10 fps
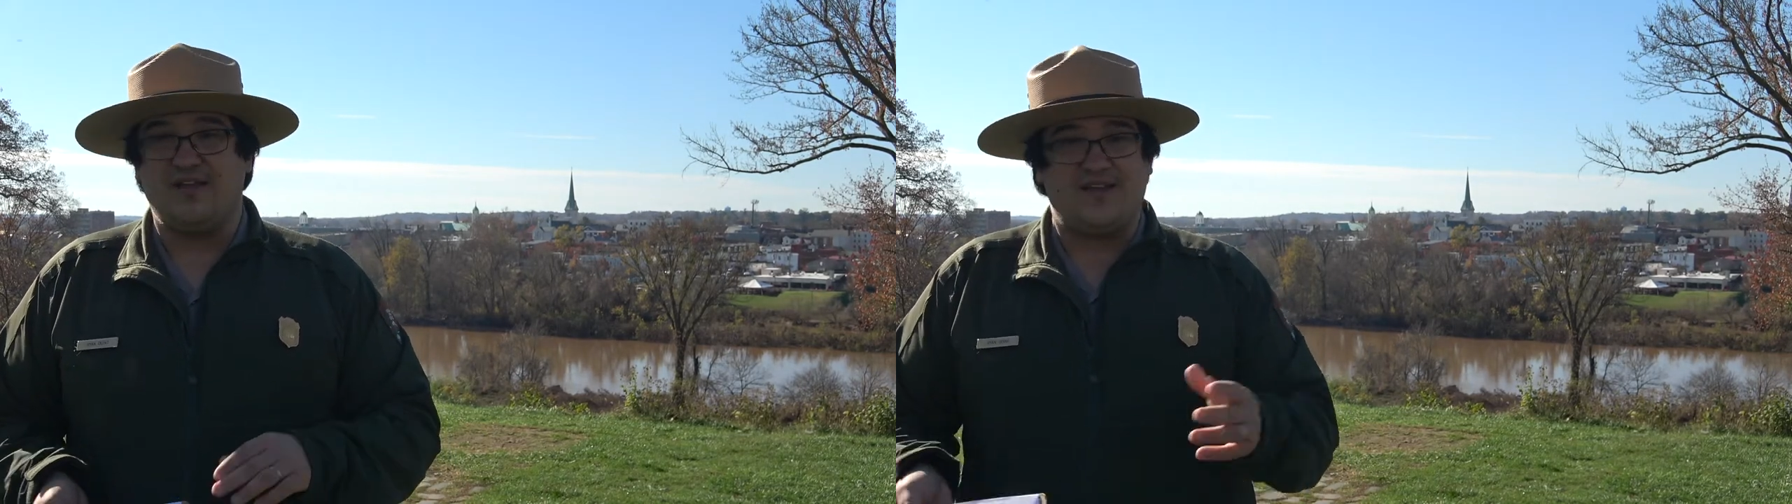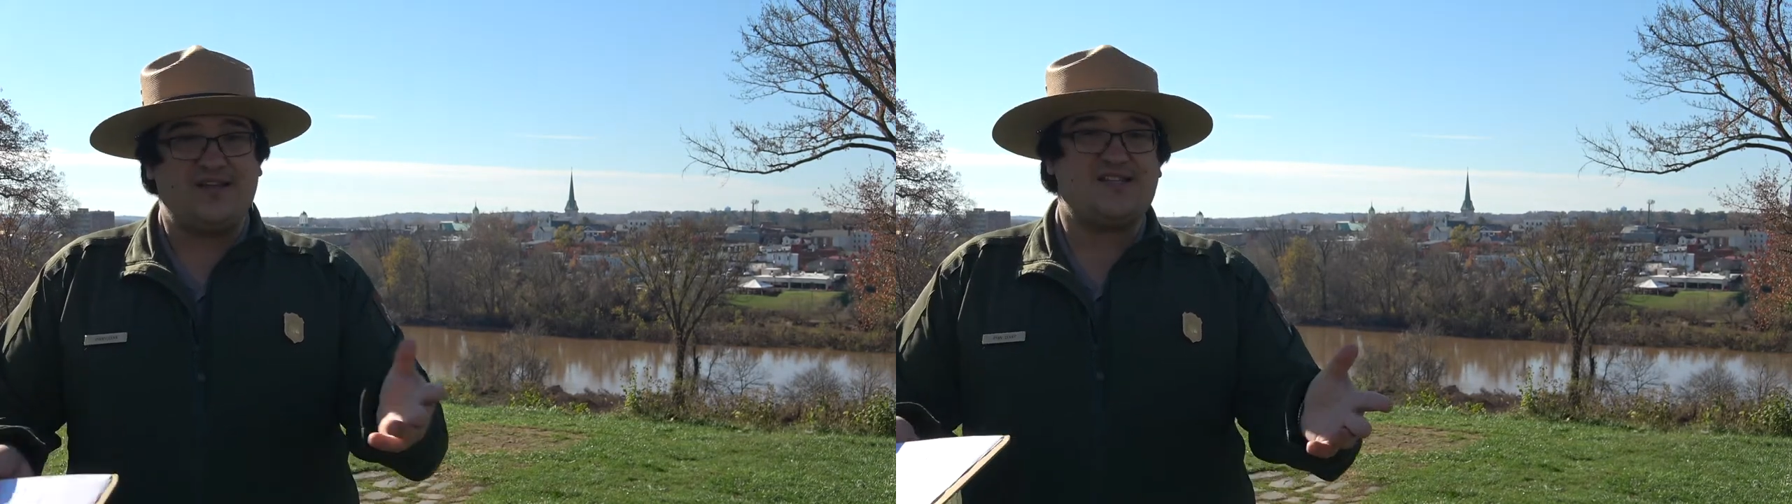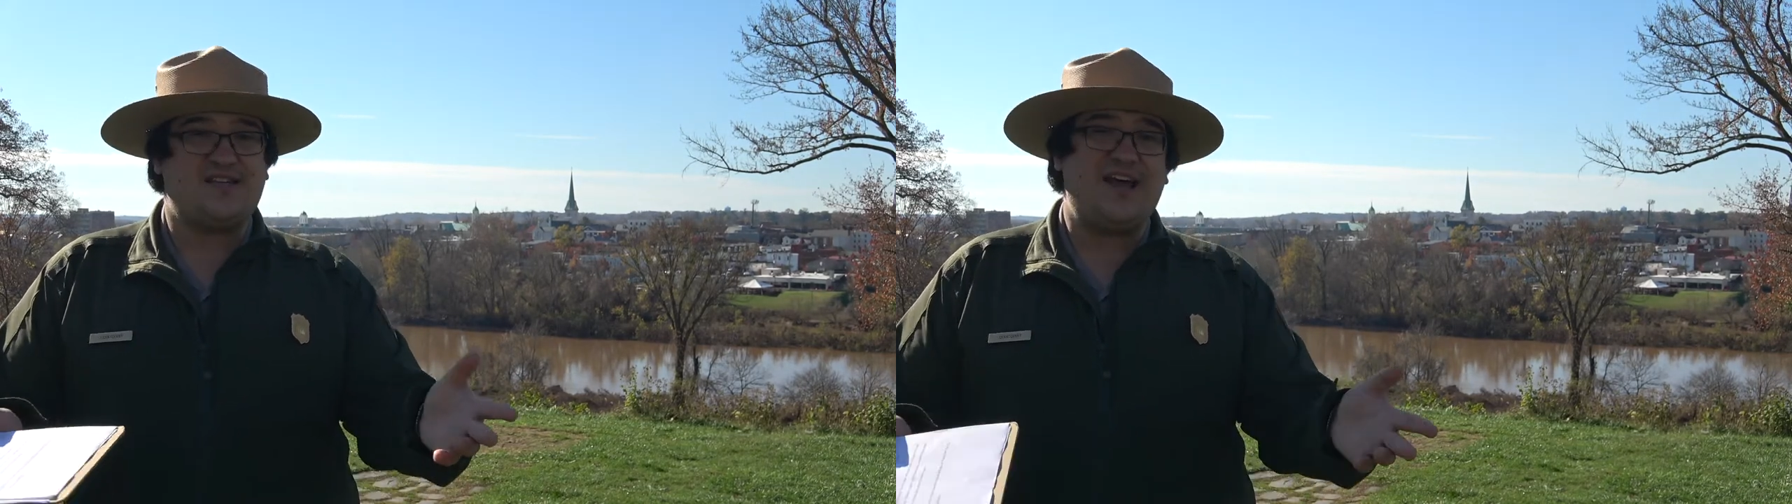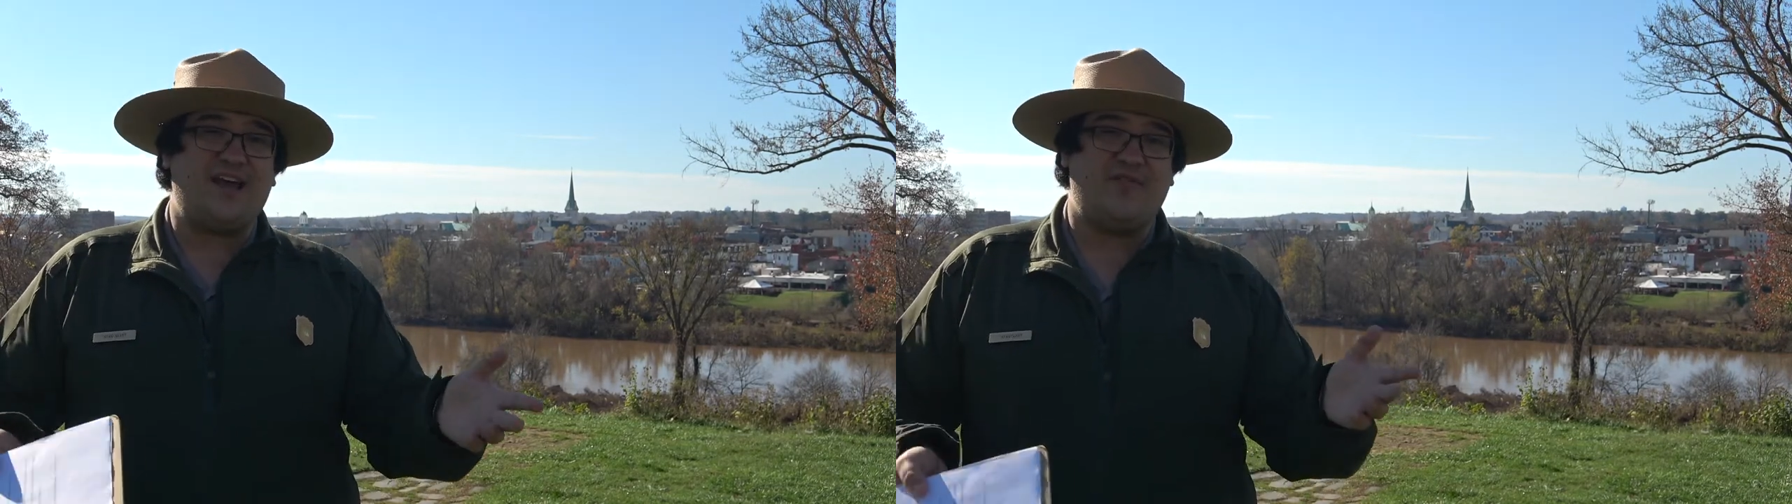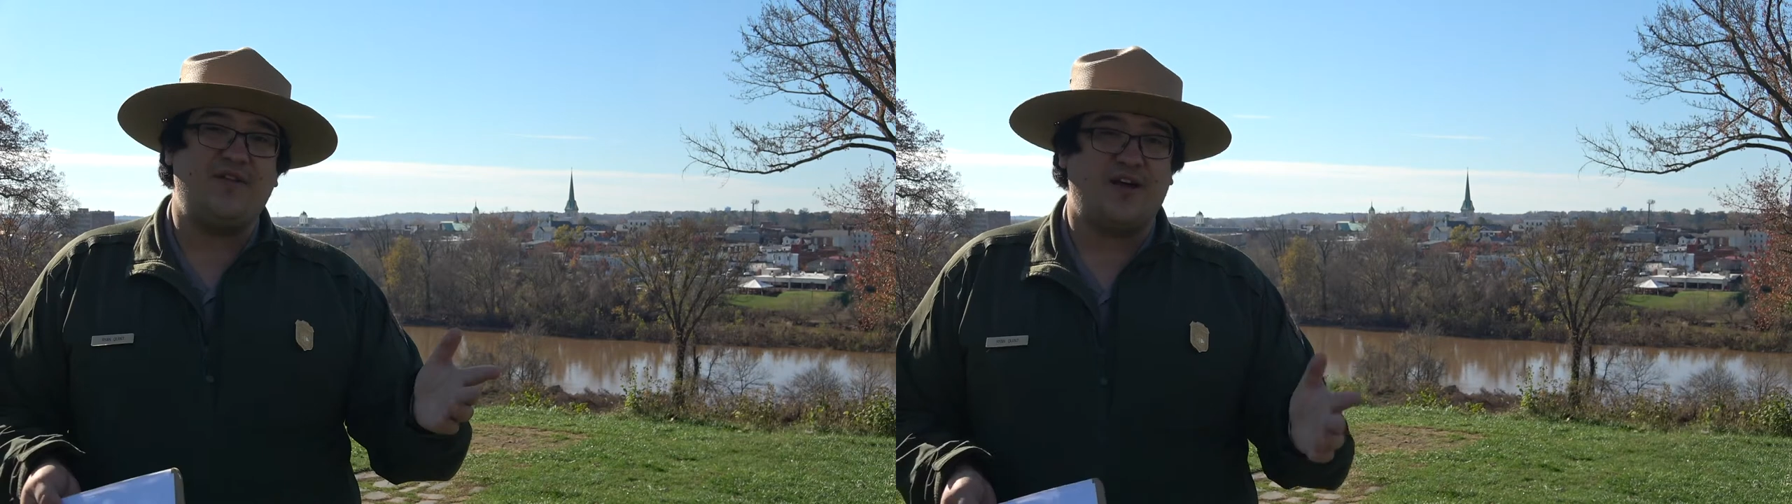The
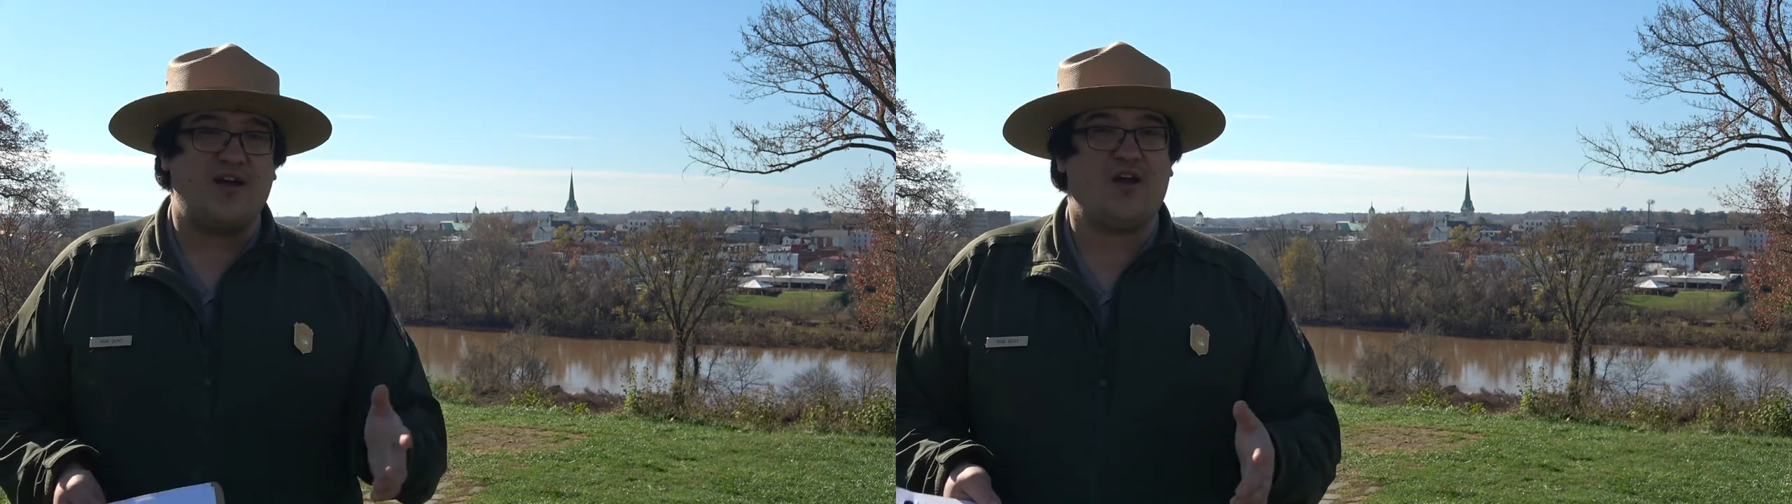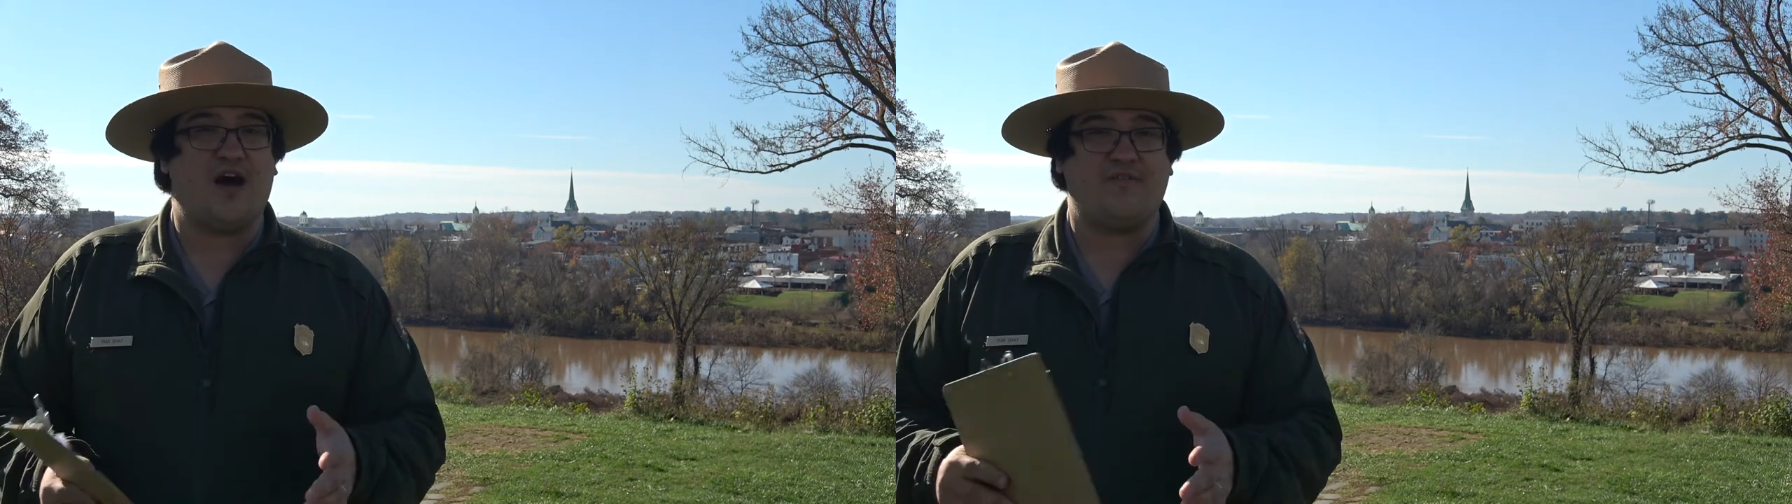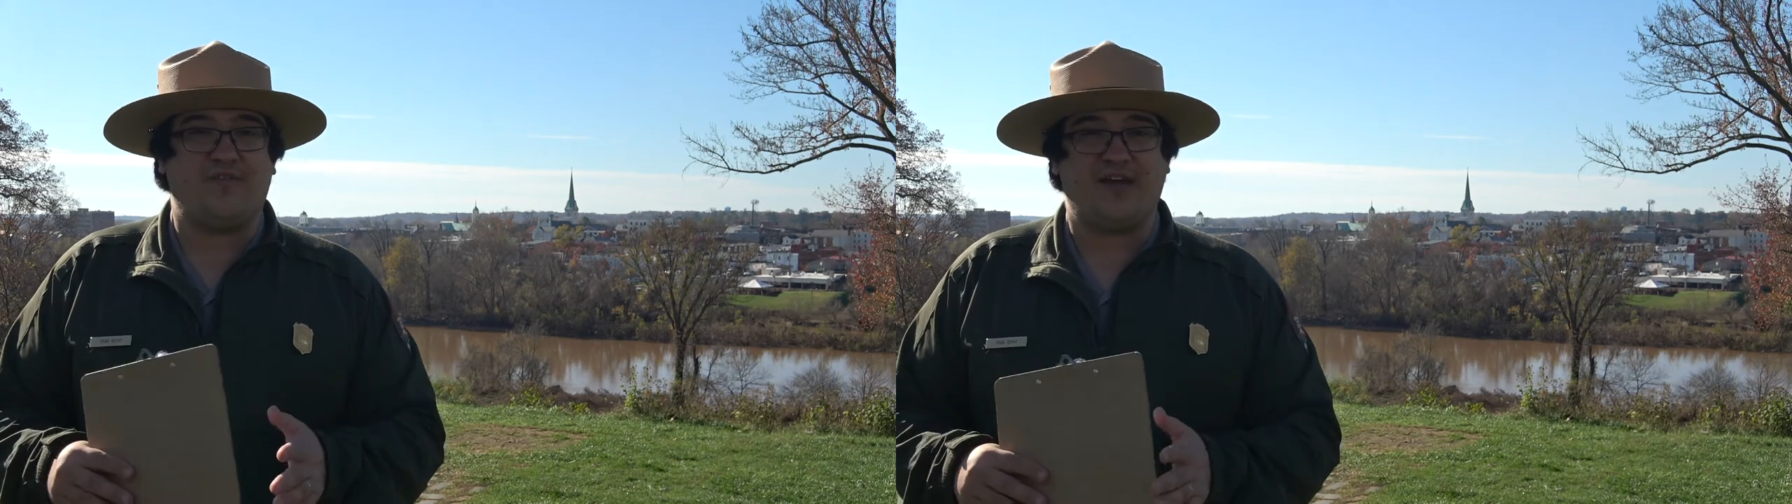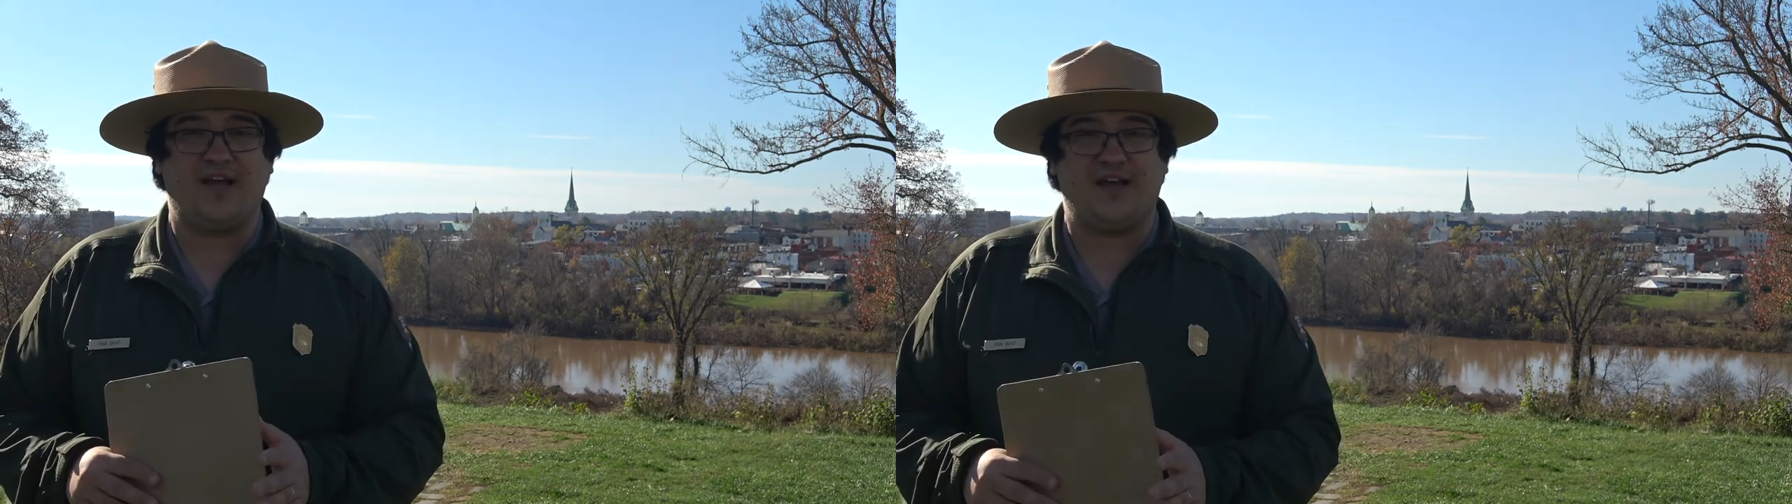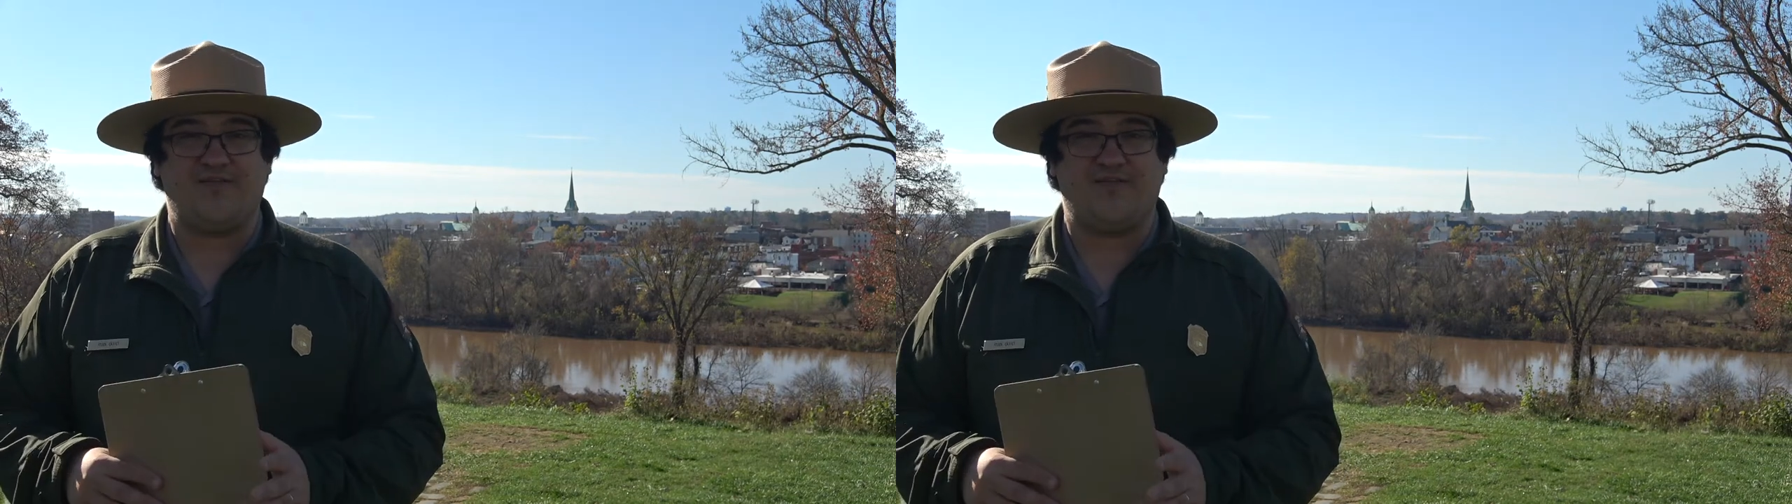enslaved cannot flee